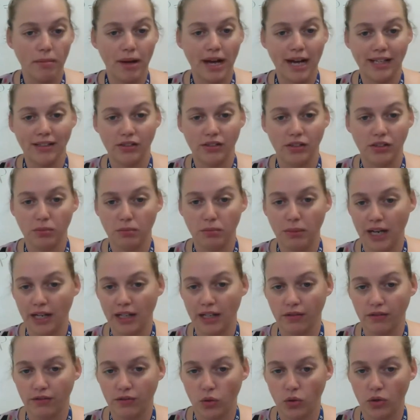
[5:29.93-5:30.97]
passes back
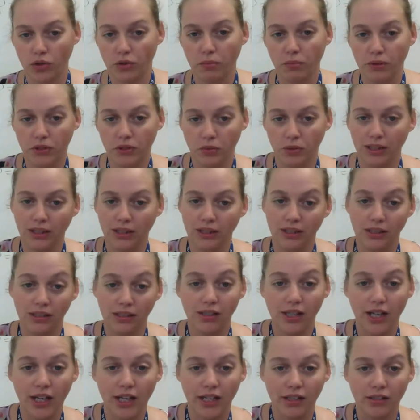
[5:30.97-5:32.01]
and forth between these
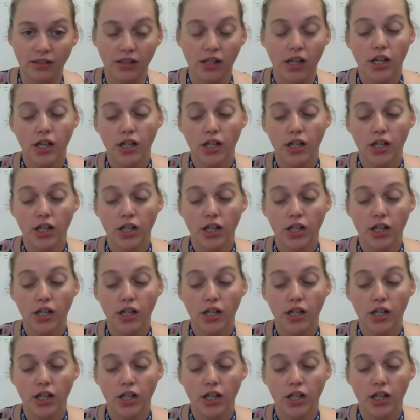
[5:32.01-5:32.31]
eggs.